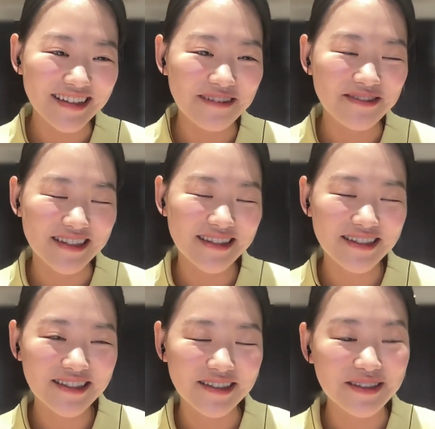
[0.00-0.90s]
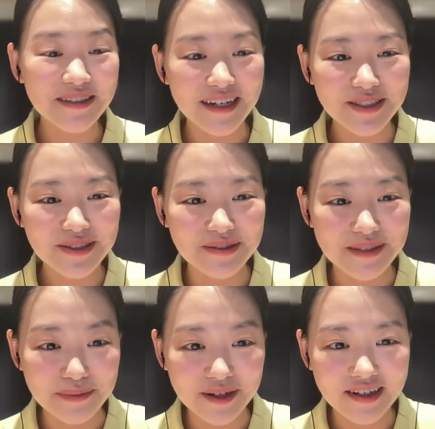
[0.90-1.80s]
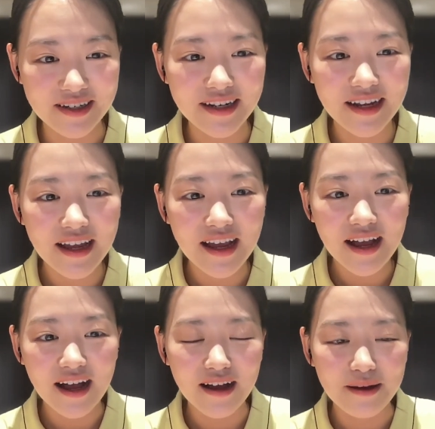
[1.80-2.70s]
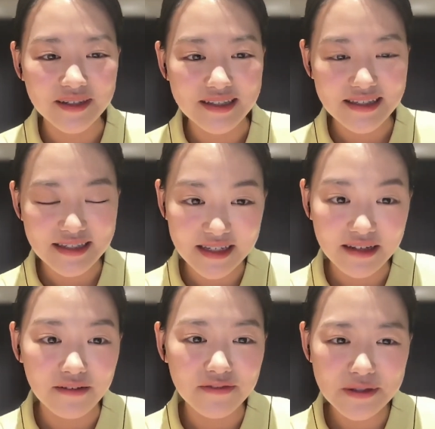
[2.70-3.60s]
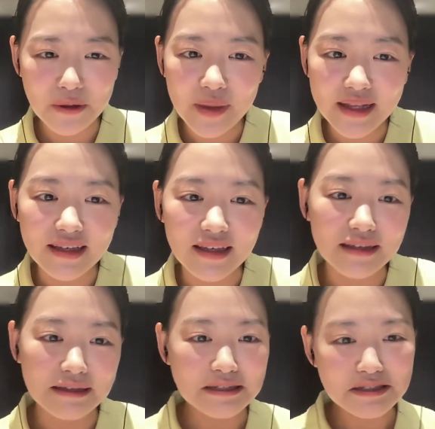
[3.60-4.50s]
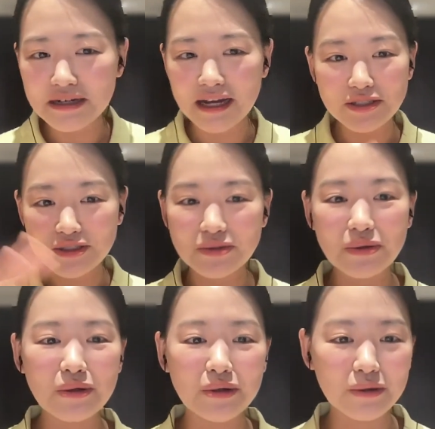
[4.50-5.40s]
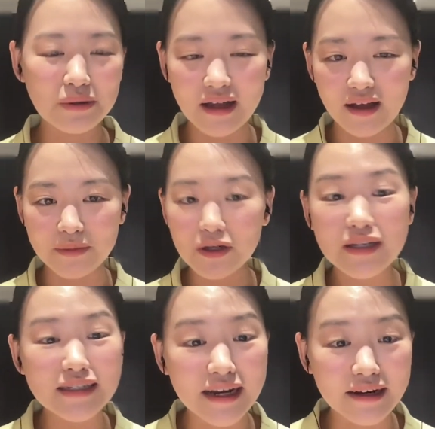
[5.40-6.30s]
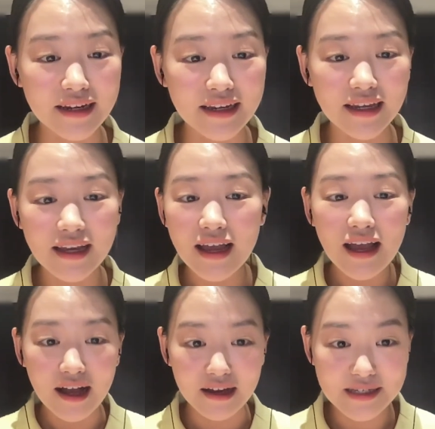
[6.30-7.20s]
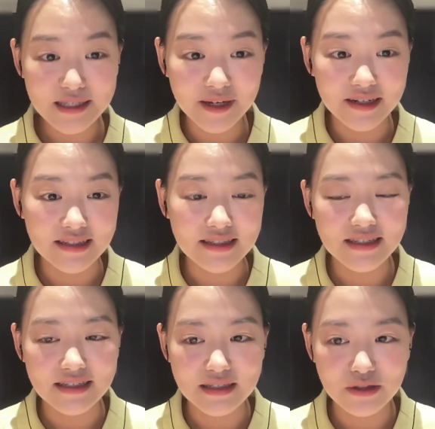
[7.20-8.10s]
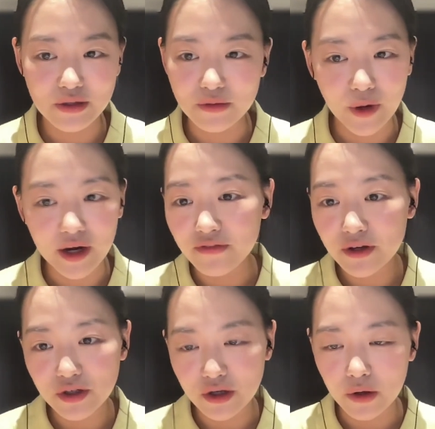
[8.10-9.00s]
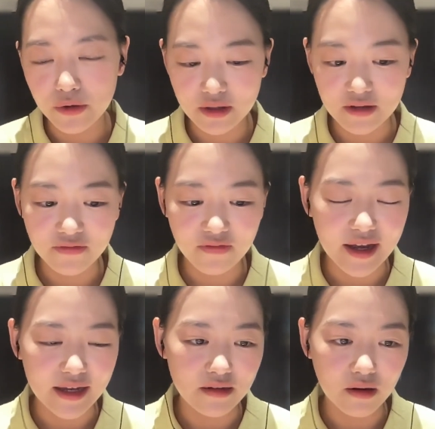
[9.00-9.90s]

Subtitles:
Itaewon is such an international neighborhood, consisting of so many international culinary experiences. Wherever you go, you can find